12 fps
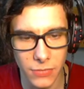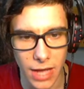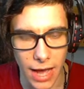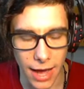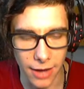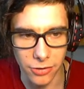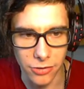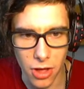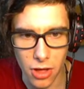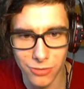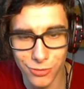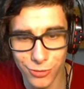I don't
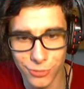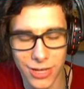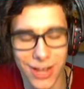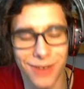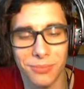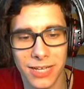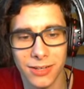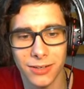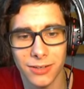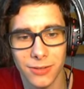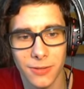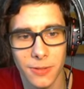know. You tell me.
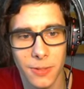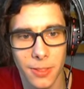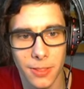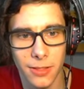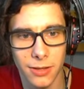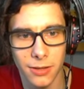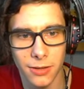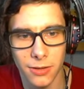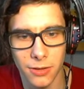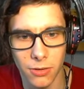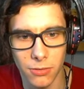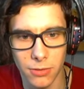
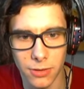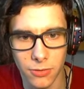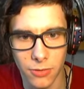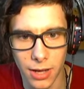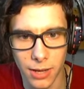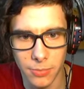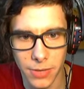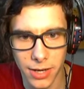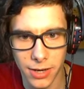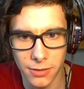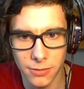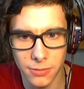Holy crap,
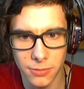man.